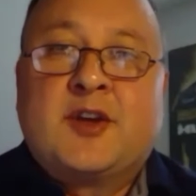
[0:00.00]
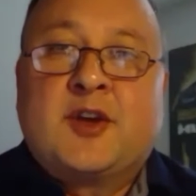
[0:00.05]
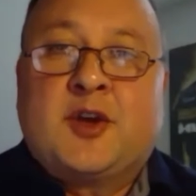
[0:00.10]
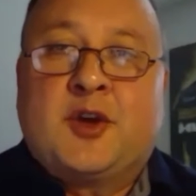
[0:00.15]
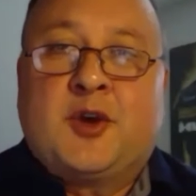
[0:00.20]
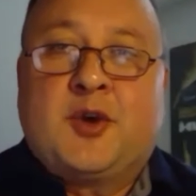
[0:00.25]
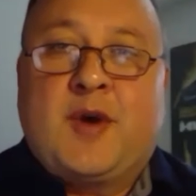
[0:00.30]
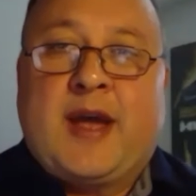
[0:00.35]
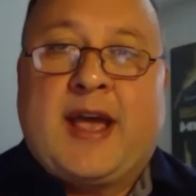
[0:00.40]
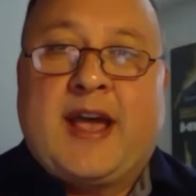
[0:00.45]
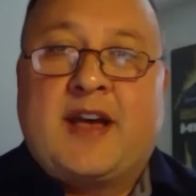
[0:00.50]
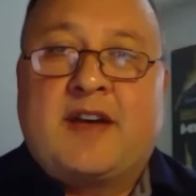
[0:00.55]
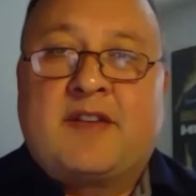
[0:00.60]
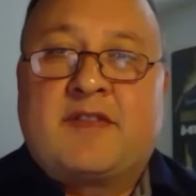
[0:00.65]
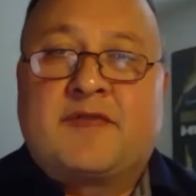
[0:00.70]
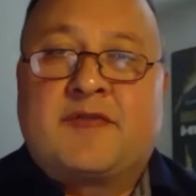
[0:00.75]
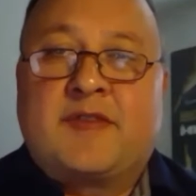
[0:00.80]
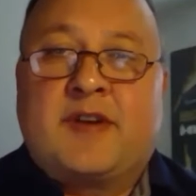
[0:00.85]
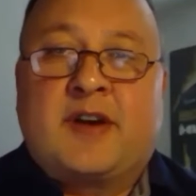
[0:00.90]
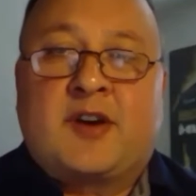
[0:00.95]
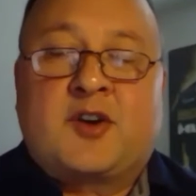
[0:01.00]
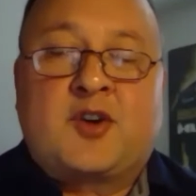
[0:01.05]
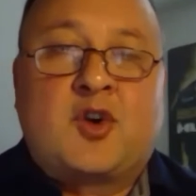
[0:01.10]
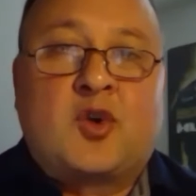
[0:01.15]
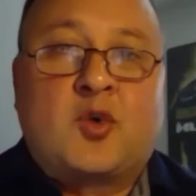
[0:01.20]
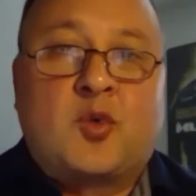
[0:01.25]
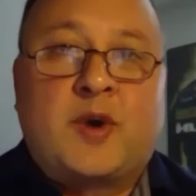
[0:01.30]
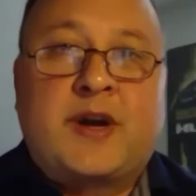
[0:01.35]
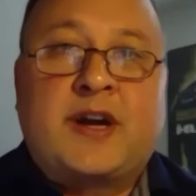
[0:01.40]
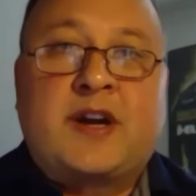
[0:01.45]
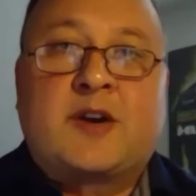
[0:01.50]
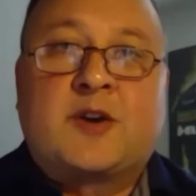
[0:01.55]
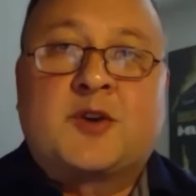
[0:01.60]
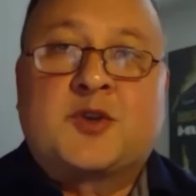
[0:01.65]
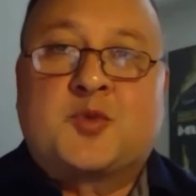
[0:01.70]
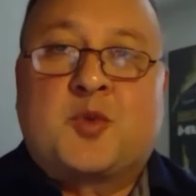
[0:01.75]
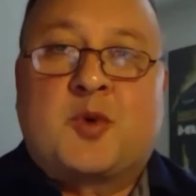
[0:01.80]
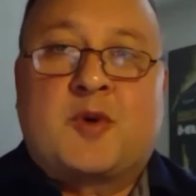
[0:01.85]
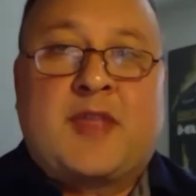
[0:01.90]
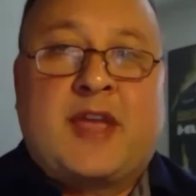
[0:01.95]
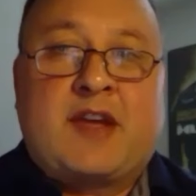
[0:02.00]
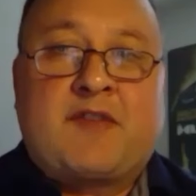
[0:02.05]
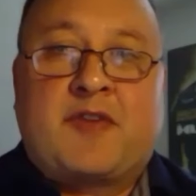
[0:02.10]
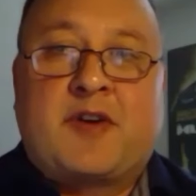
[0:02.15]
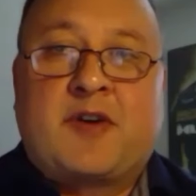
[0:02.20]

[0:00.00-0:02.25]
who have careers where they've